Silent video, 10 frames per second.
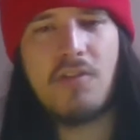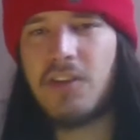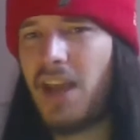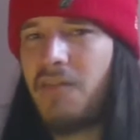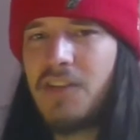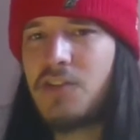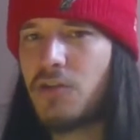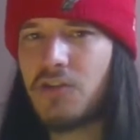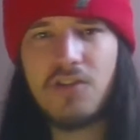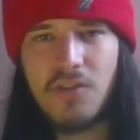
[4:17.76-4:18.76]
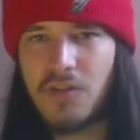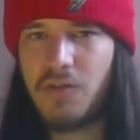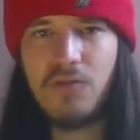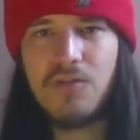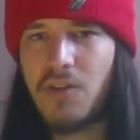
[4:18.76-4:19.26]
got David Johnson,
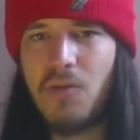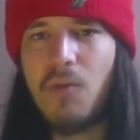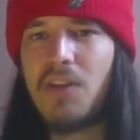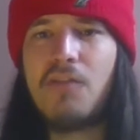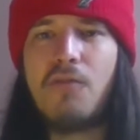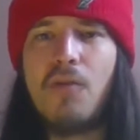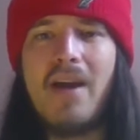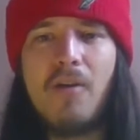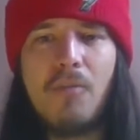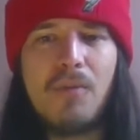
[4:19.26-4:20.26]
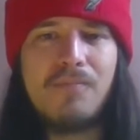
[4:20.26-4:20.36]
who's a wonderful help.